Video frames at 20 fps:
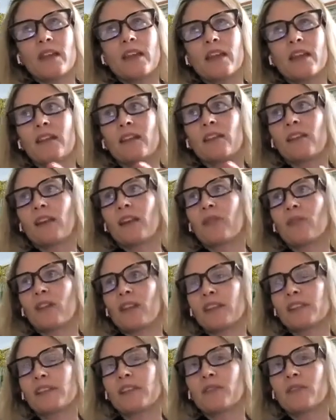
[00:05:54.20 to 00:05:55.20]
being like
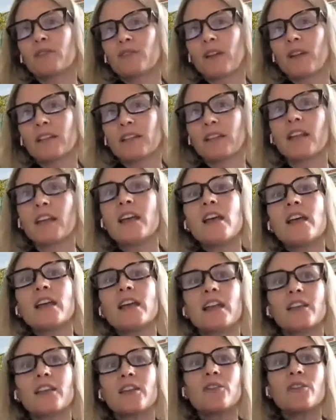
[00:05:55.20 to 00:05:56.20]
really self-directed.
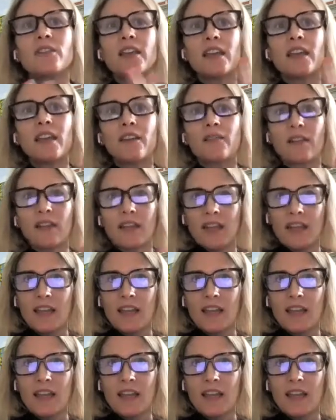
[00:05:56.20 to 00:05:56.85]
Can you think of